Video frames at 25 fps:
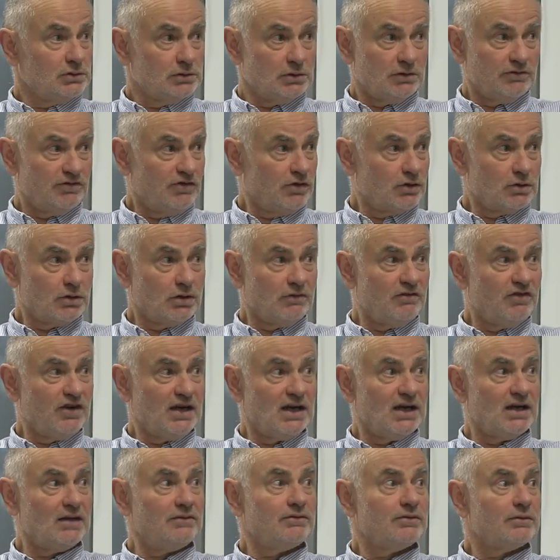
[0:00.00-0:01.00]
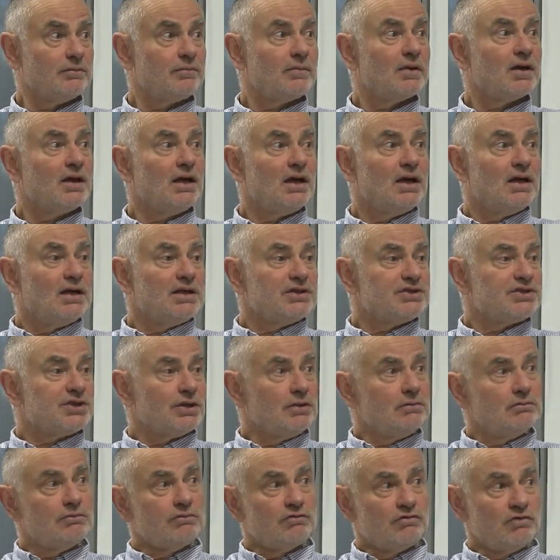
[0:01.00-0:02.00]
or 4 or 5,
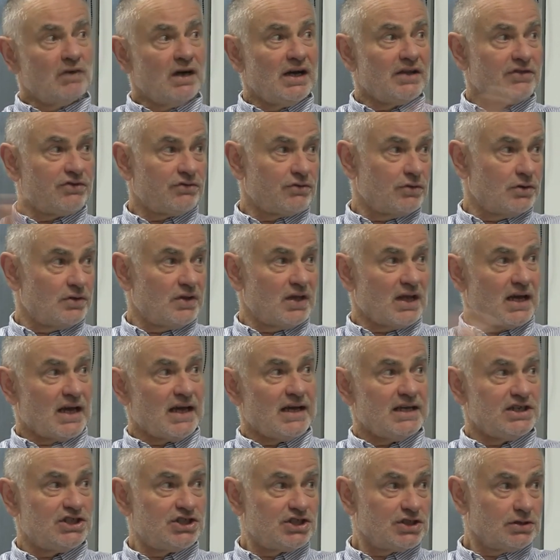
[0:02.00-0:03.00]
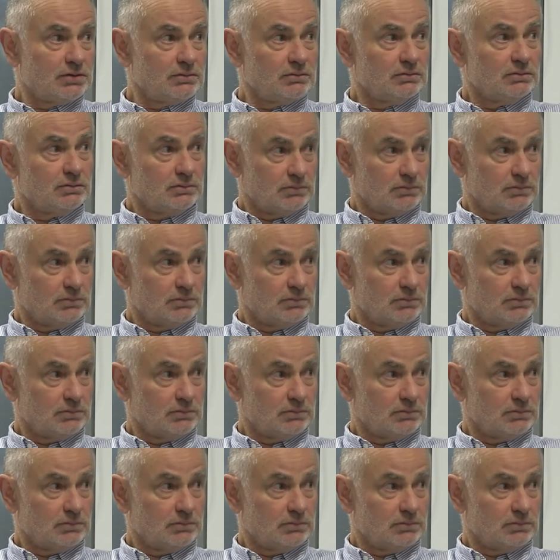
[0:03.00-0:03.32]
so right through the age